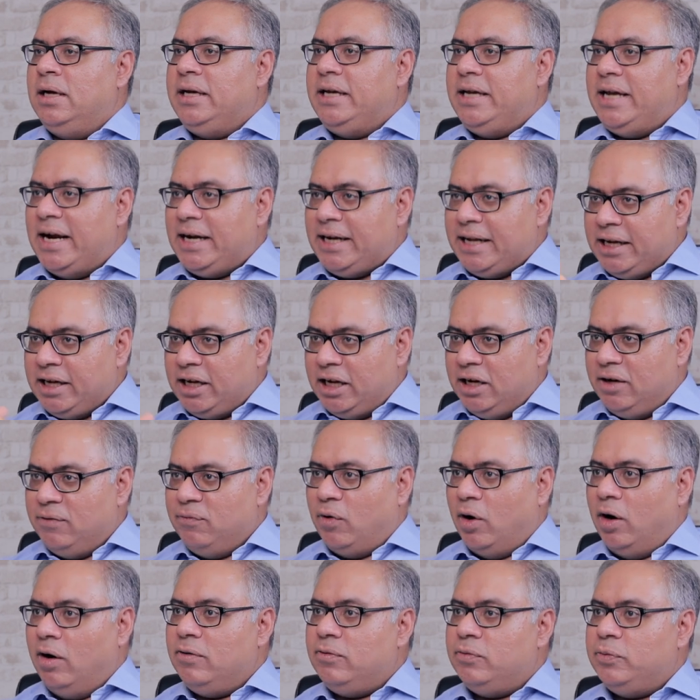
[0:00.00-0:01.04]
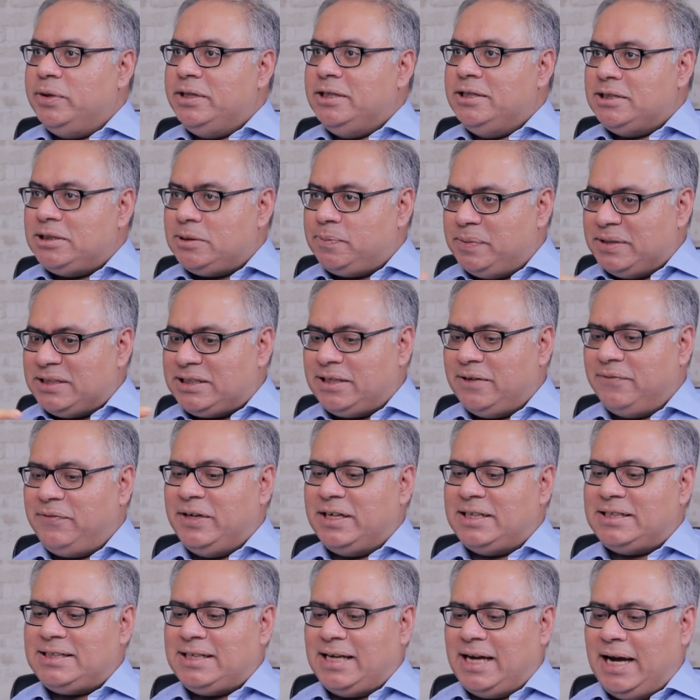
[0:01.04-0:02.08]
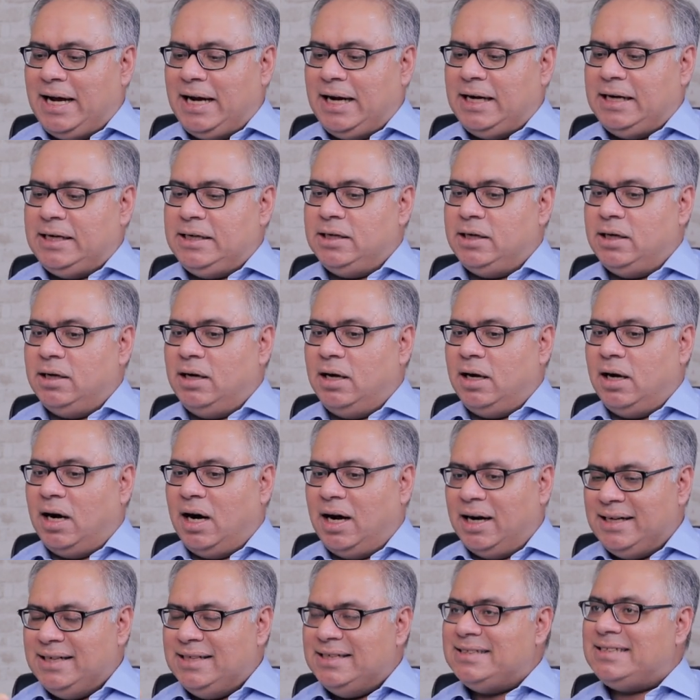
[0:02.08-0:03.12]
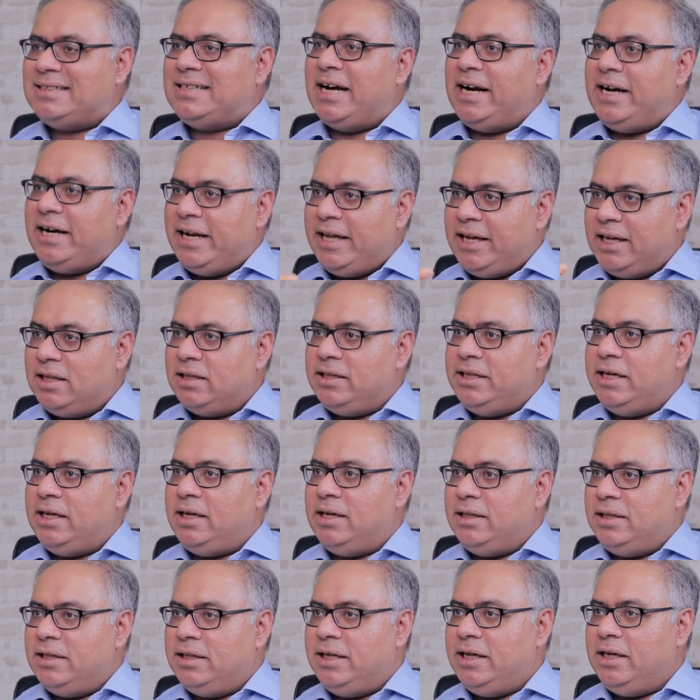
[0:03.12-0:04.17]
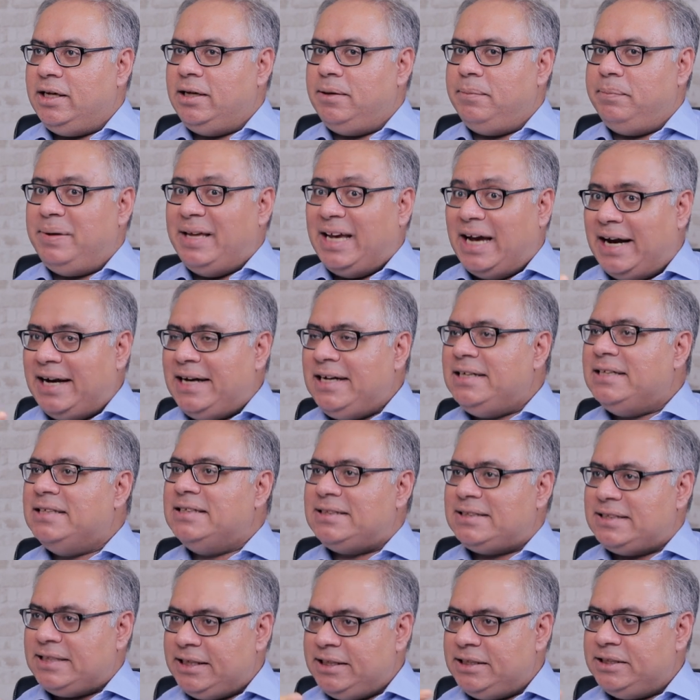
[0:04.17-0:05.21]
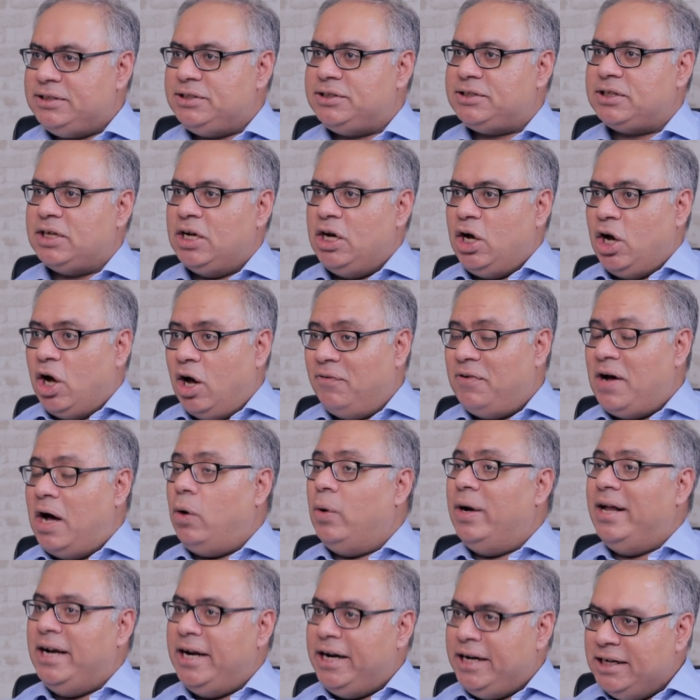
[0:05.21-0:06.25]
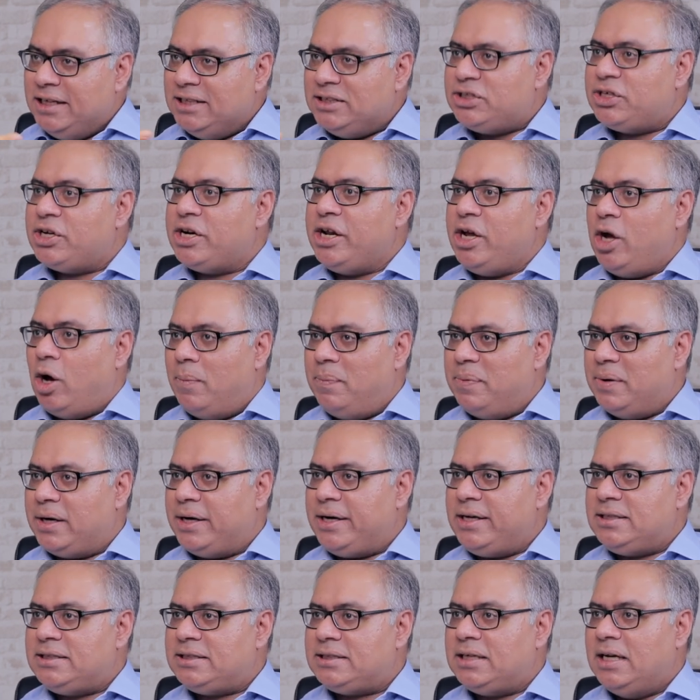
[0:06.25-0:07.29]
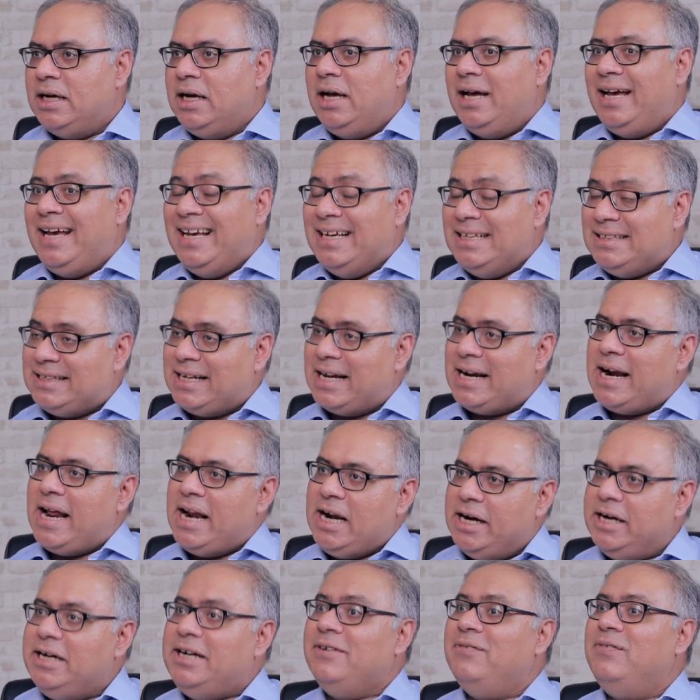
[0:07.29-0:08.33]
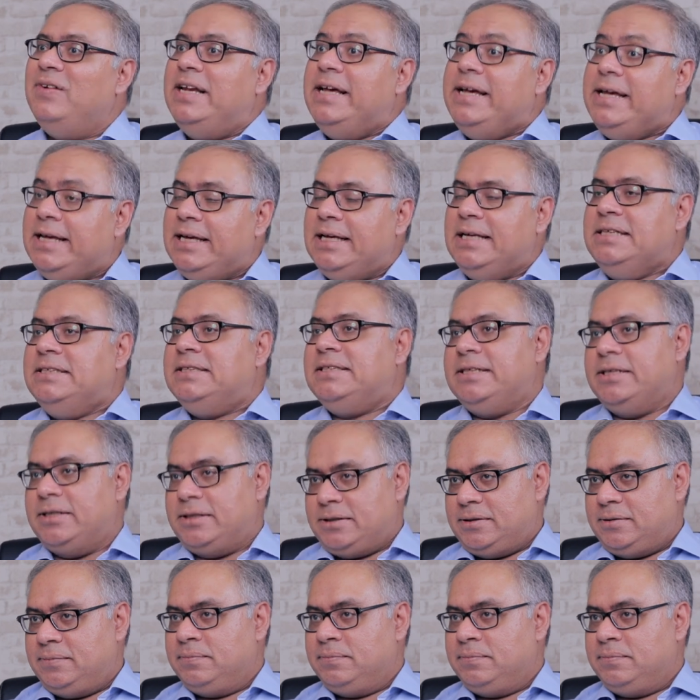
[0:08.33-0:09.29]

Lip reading: Getting involved with the specifics and understanding the behind the scenes of how an industry operates is relatively easier